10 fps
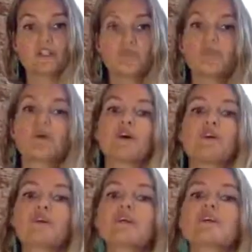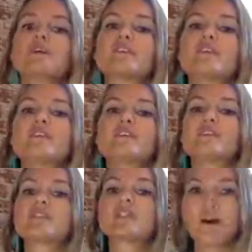the more you increase
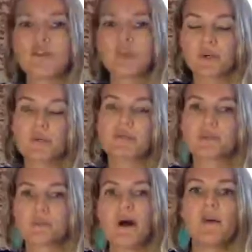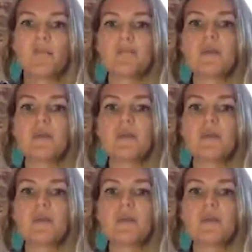your self-worth as well,